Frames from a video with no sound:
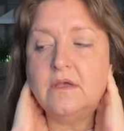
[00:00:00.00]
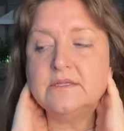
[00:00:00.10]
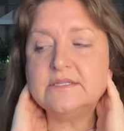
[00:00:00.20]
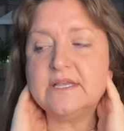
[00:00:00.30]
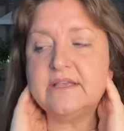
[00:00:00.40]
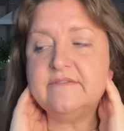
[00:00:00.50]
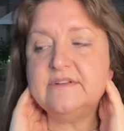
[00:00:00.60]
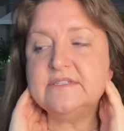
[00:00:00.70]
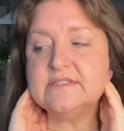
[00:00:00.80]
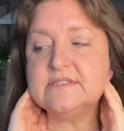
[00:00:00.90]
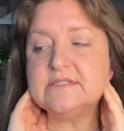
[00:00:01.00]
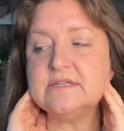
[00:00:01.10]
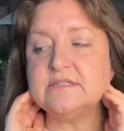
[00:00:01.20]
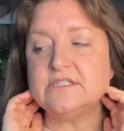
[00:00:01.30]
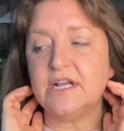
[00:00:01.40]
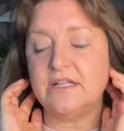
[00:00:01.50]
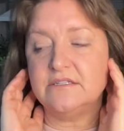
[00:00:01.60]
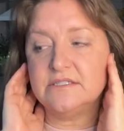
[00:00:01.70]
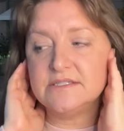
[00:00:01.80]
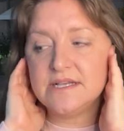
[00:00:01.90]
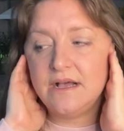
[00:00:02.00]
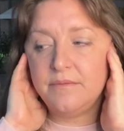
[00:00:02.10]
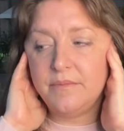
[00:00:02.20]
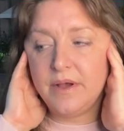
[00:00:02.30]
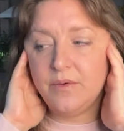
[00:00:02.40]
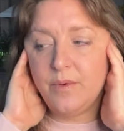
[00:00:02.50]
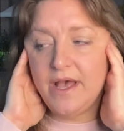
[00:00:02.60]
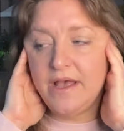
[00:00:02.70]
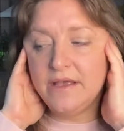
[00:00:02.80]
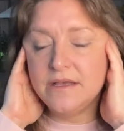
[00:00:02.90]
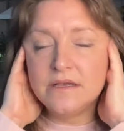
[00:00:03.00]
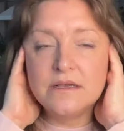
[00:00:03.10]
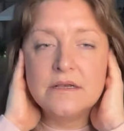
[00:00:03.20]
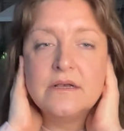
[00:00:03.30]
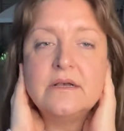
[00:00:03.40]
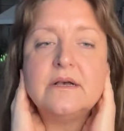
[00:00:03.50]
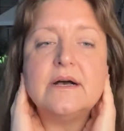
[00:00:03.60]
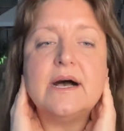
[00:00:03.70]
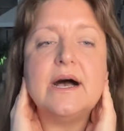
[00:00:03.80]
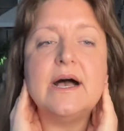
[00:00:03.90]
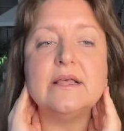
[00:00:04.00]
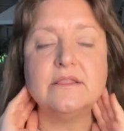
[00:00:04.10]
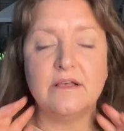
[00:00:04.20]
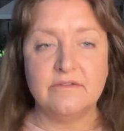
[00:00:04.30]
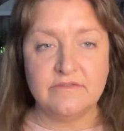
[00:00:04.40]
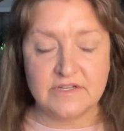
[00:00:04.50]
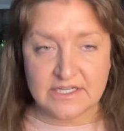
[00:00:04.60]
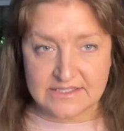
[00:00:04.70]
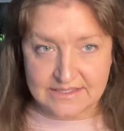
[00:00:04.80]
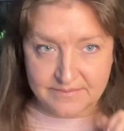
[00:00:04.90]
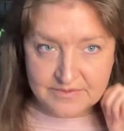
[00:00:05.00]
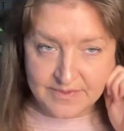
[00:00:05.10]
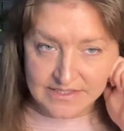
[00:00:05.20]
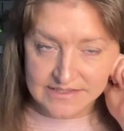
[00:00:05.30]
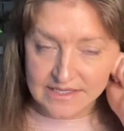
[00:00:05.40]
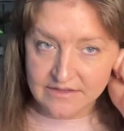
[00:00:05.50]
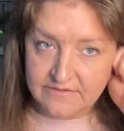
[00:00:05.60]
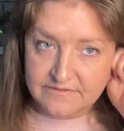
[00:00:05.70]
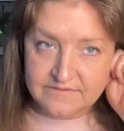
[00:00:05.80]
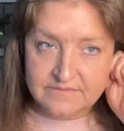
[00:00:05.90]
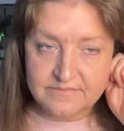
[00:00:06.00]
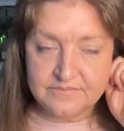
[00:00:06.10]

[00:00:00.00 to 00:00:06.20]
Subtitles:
So even as challenges come my way, I love and accept myself.